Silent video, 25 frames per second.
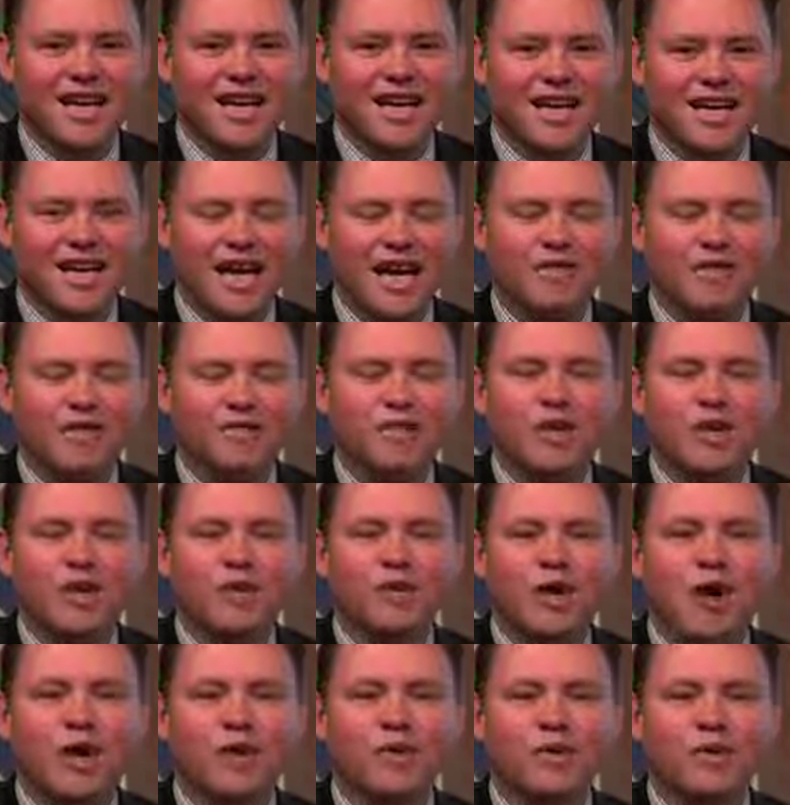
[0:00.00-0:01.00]
Hey
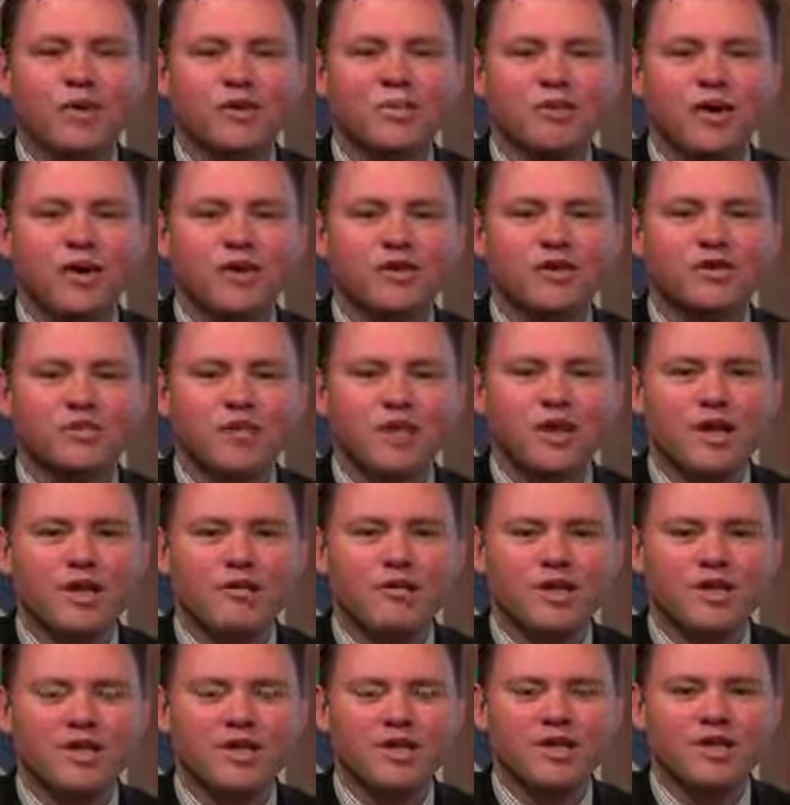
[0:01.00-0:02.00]
everybody, welcome to
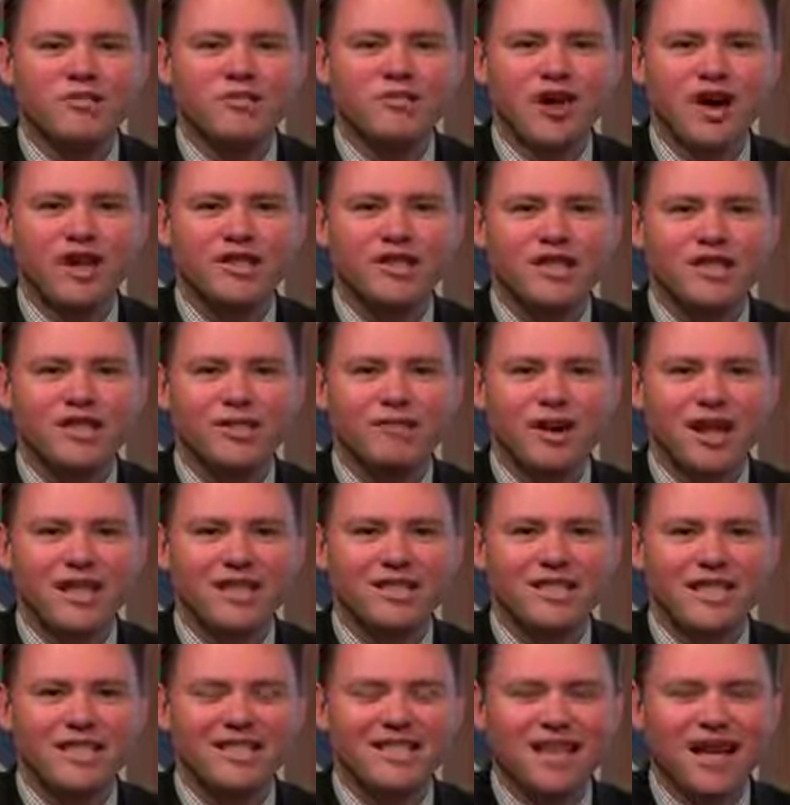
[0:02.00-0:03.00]
Buzzworthy Business brought to you by
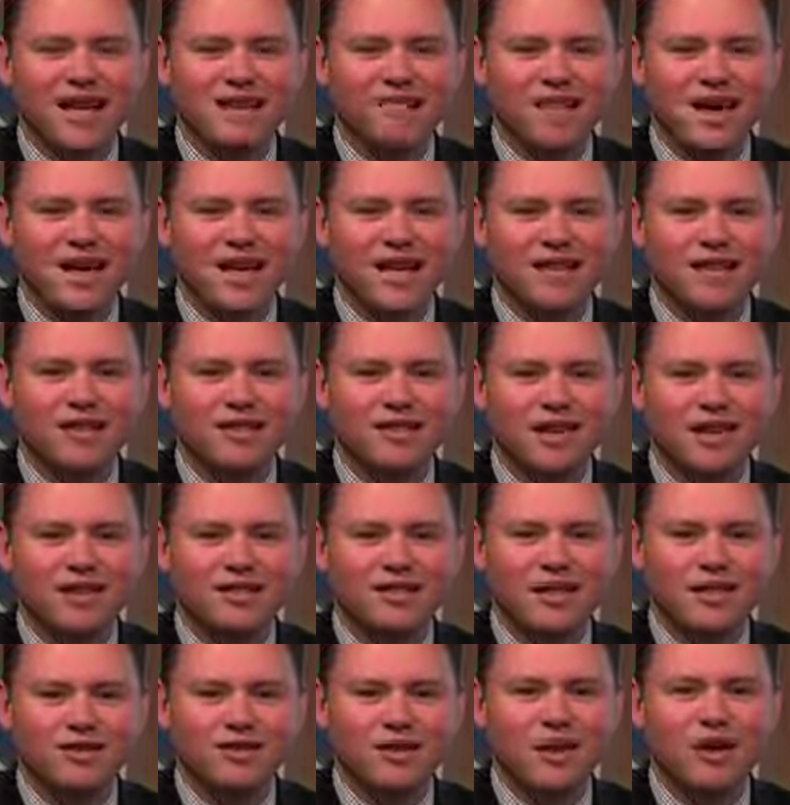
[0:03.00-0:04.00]
Seaside Bank and
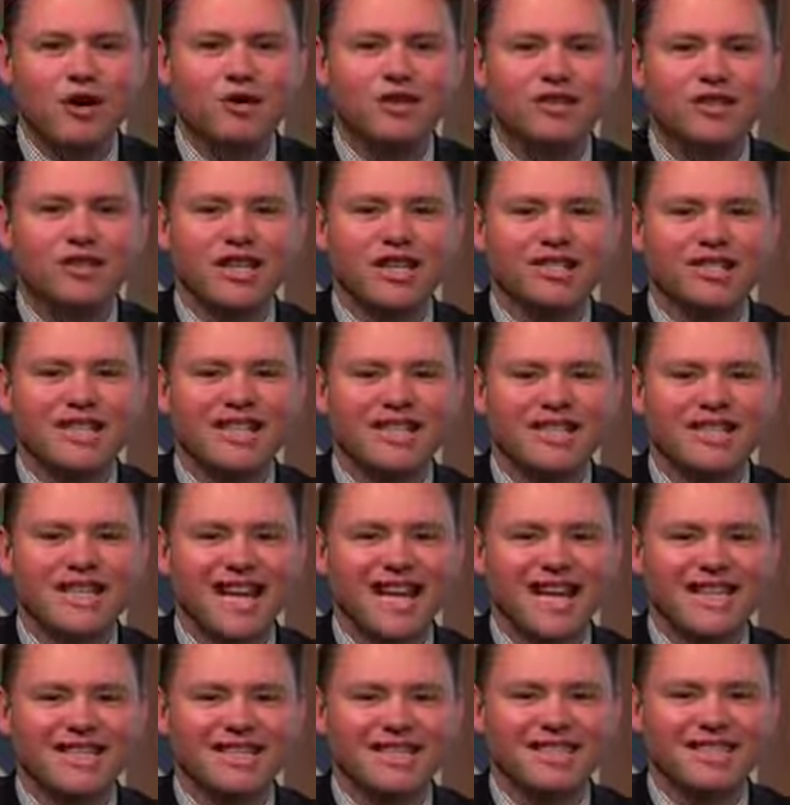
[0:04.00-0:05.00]
Trust. I'm your host Jesse
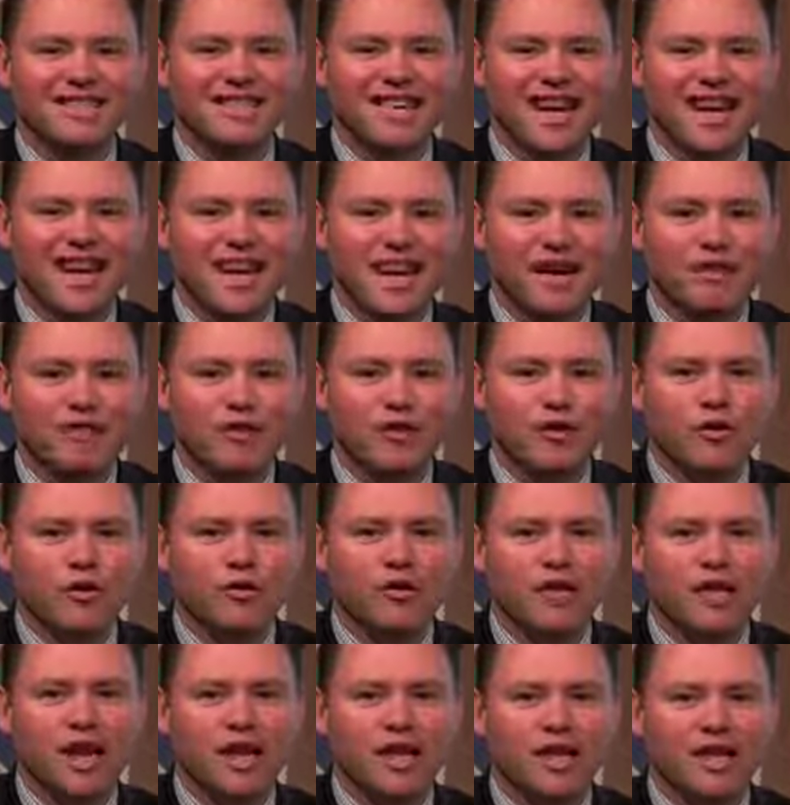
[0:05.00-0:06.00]
Stakes and today I have
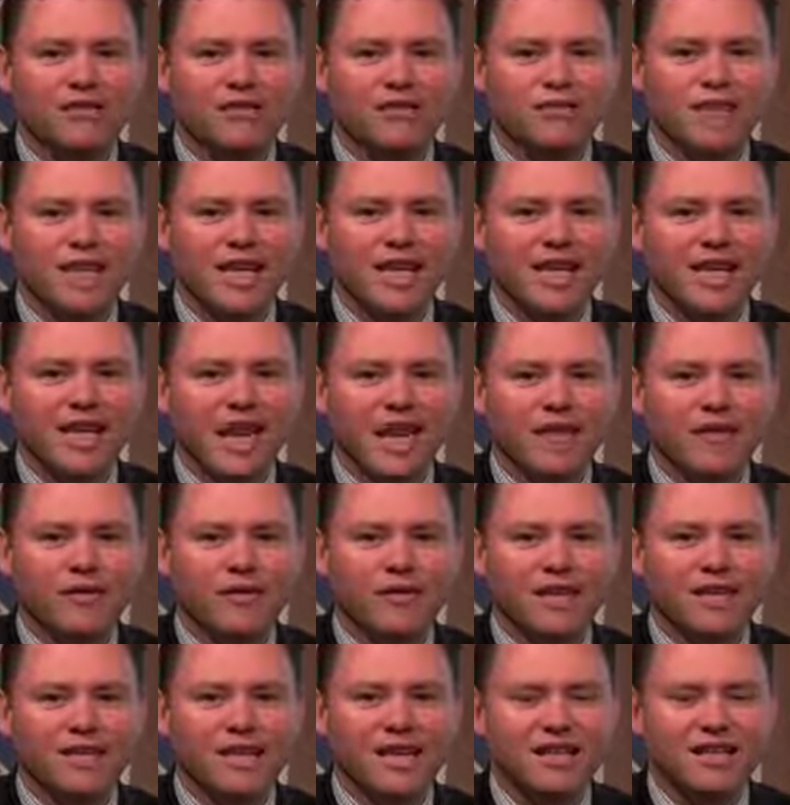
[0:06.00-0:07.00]
Earl Kelly from
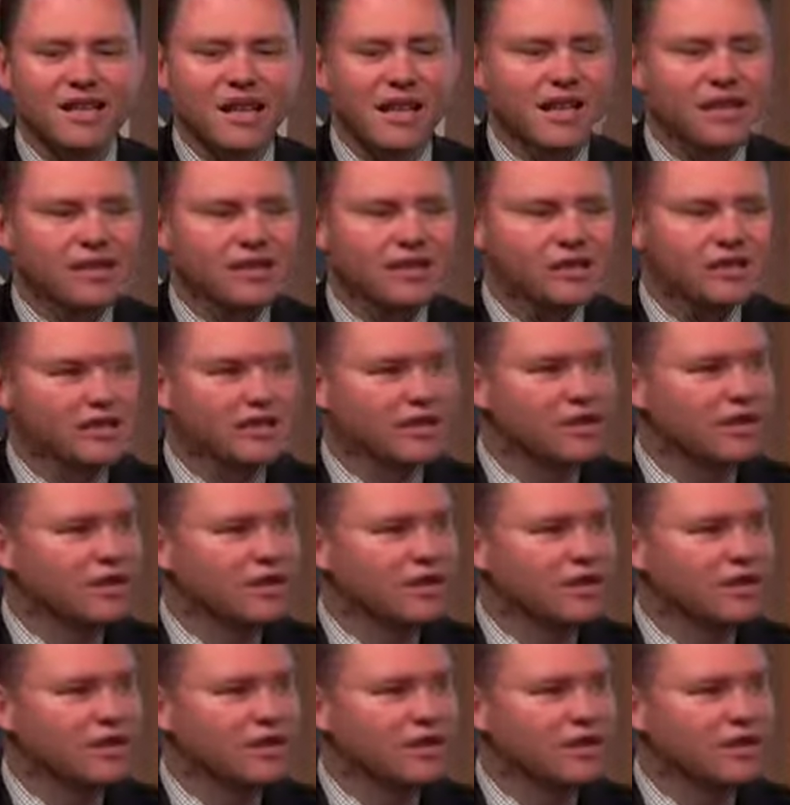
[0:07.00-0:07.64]
EK3 Technologies.